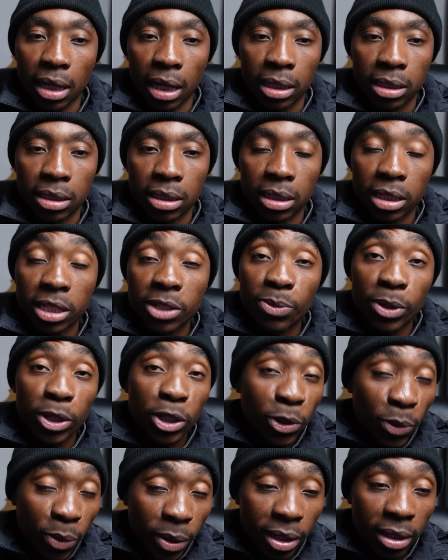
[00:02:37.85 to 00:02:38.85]
and he's been
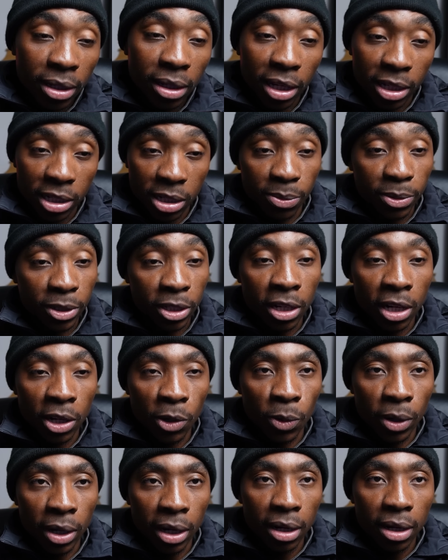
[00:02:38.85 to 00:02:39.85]
doing exceptionally
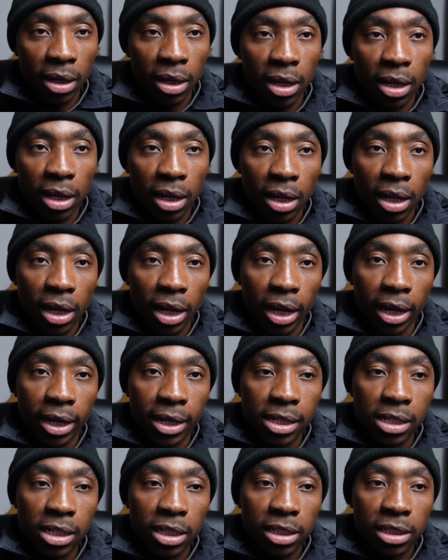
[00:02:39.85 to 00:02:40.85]
well.
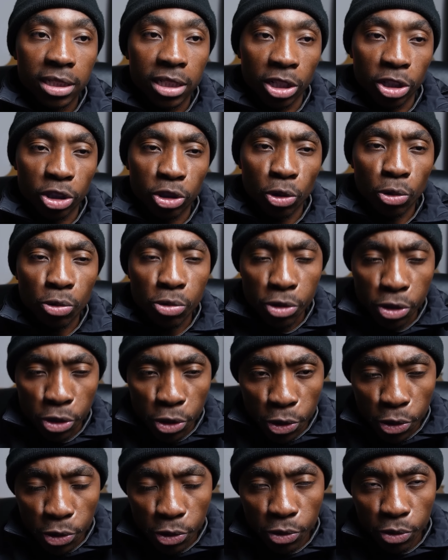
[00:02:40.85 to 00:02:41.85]
This just shows
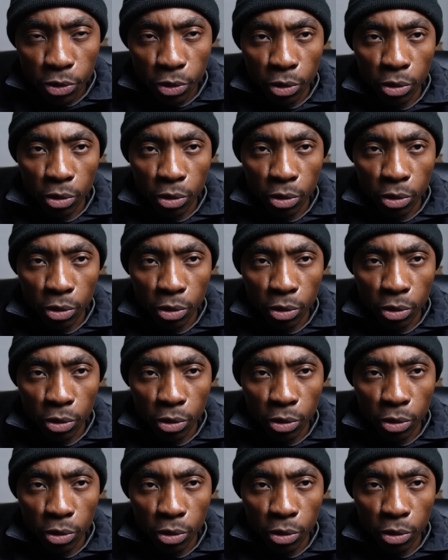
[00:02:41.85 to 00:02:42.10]
you,